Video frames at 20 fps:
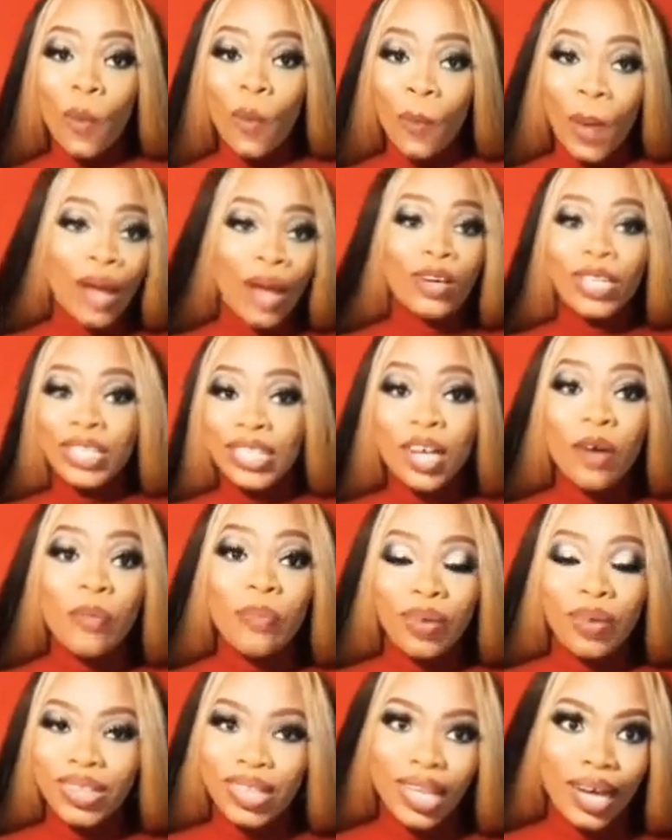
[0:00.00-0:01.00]
My
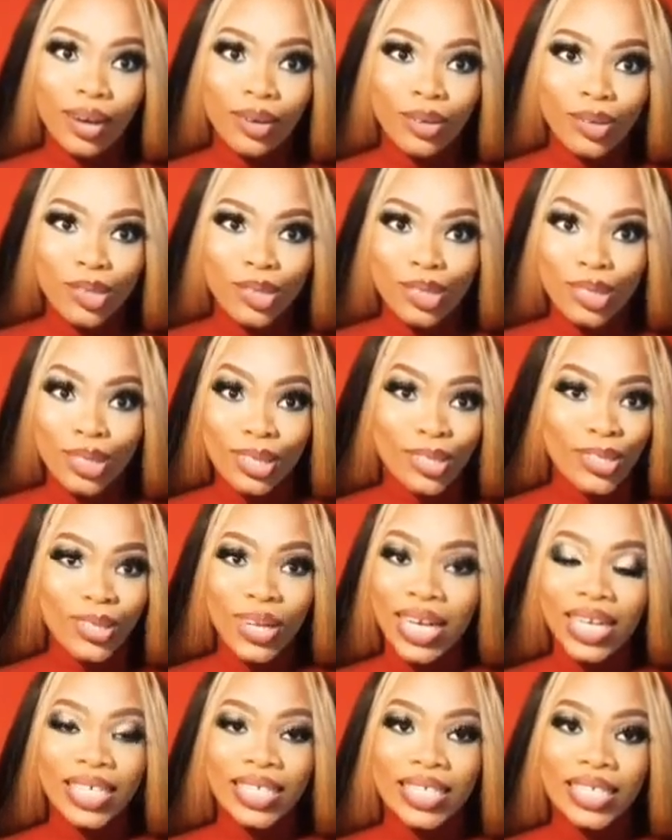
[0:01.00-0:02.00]
hostel portals, do you
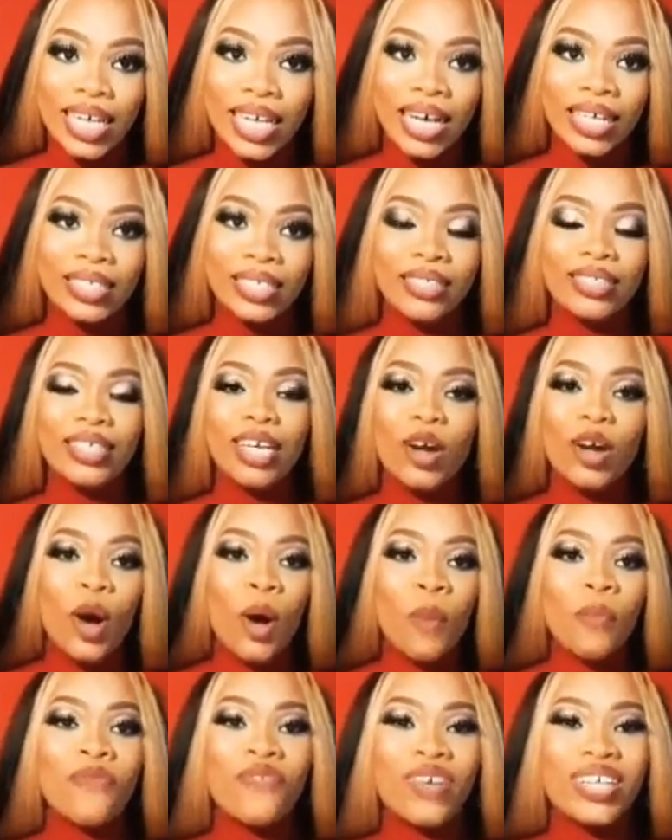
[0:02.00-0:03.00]
understand? They
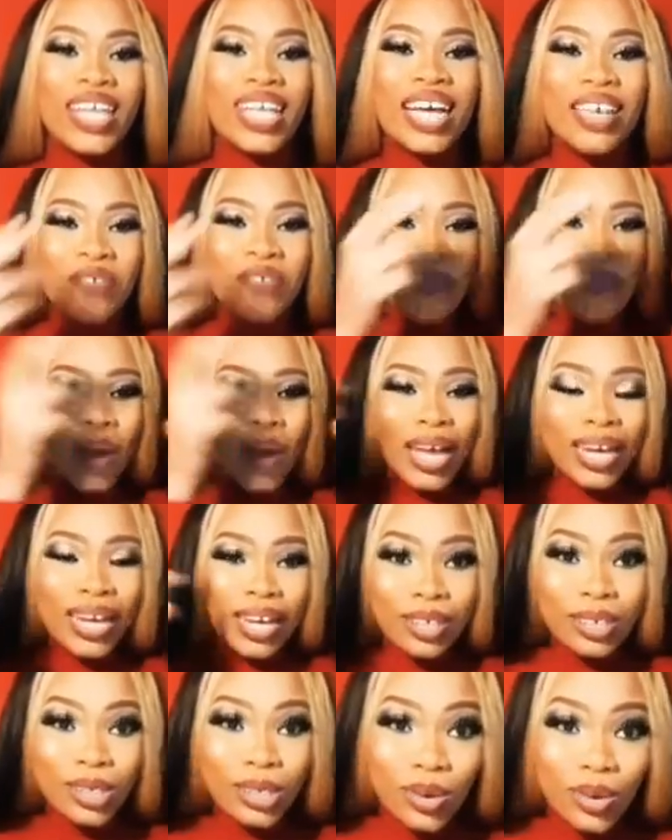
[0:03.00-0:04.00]
call me Fanta. Even my
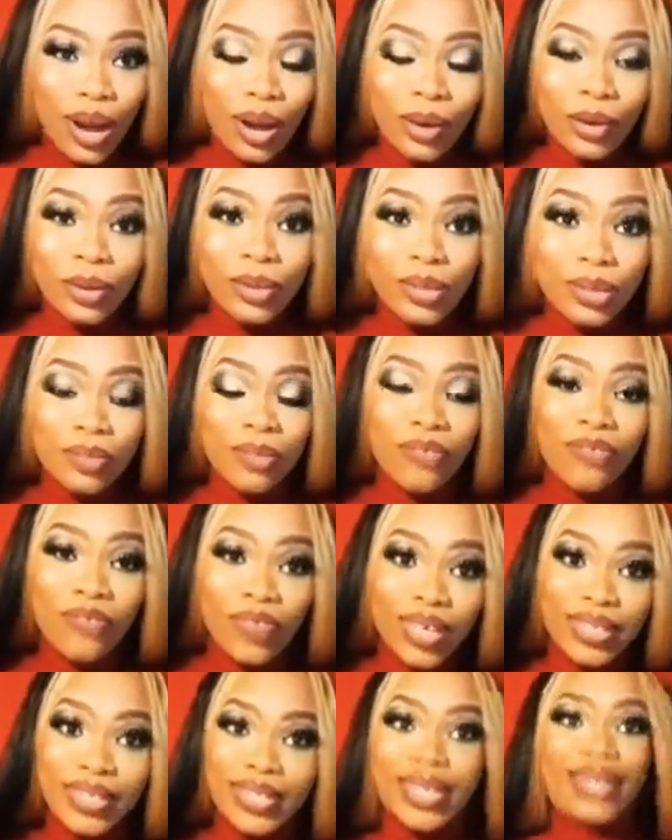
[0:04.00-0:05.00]
lecturer calls me
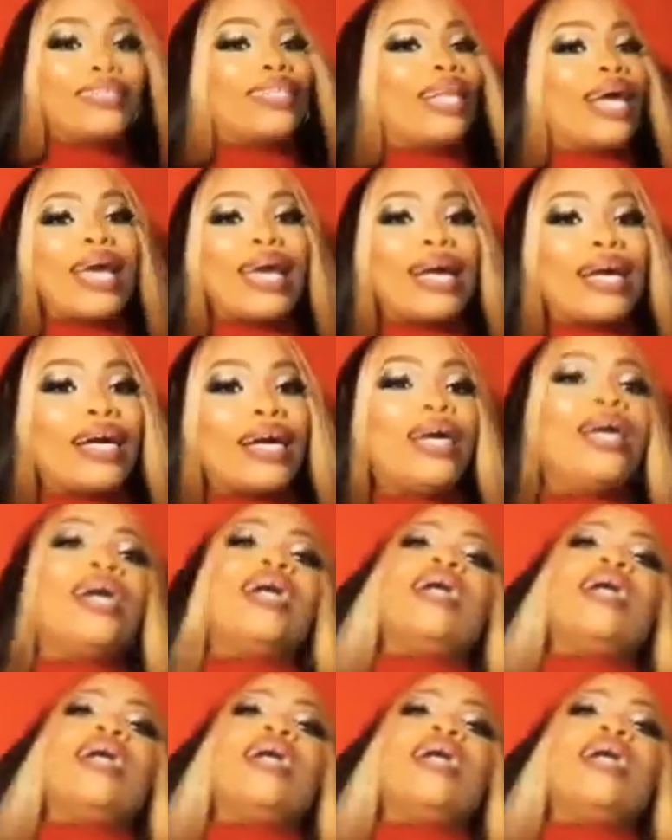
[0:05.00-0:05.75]
Fanta. Like,